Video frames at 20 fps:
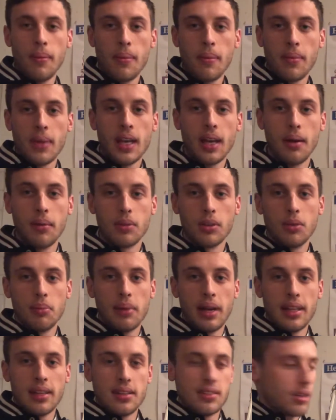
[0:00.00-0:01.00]
Okay, I'm going to
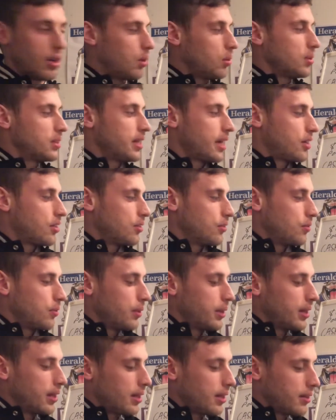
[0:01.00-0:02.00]
make this whole section of
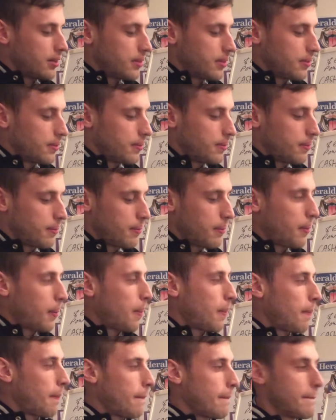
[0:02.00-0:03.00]
footy cards.
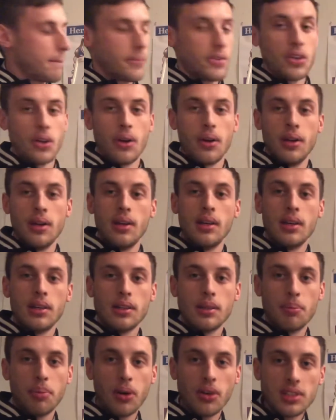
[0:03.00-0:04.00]
So,
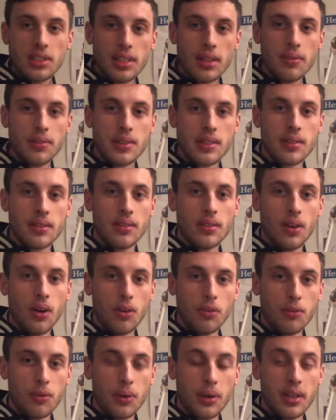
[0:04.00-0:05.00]
the positives
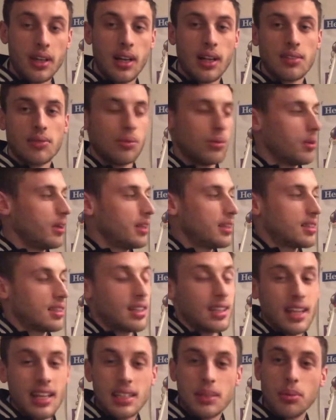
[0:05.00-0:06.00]
of footy cards, it's
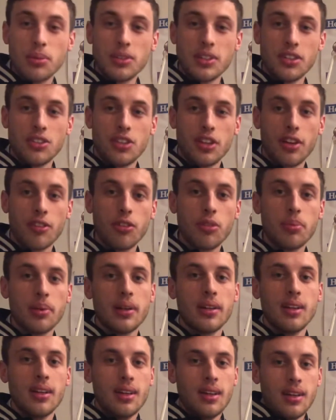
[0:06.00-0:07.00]
collectibles in general,
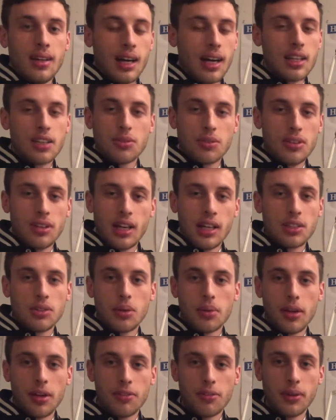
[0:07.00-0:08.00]
but I just like
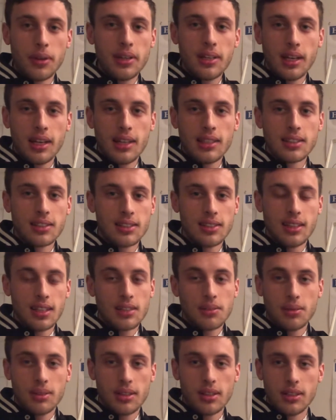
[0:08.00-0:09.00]
talking about footy cards because
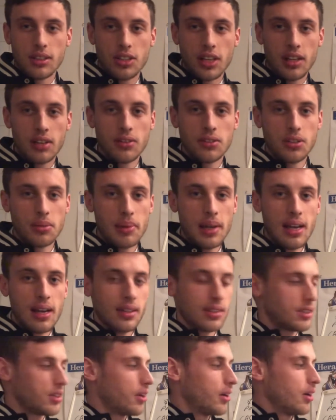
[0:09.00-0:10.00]
that's what the channel is
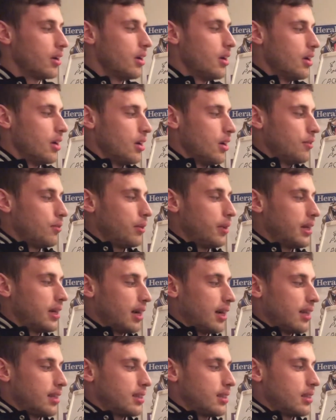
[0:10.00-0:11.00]
about. So, footy
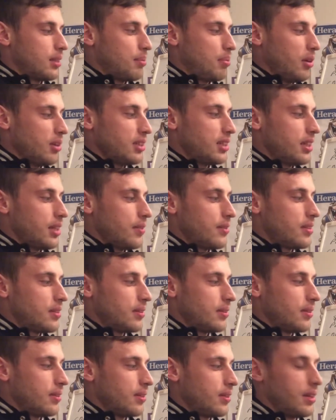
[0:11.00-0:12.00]
cards. The positives
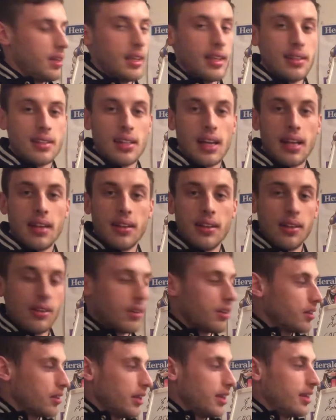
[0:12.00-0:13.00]
is that
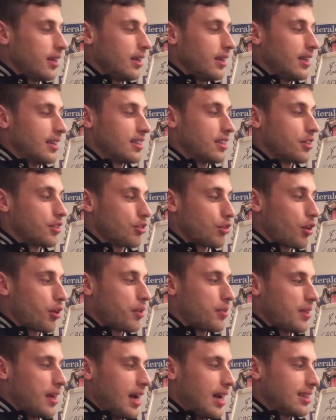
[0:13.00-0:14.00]
it's a
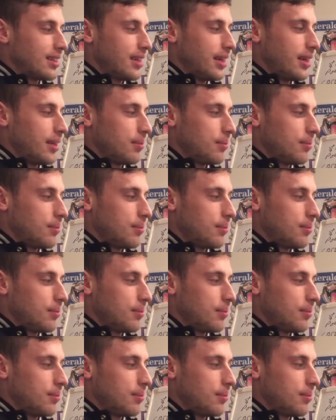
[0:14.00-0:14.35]
growth asset.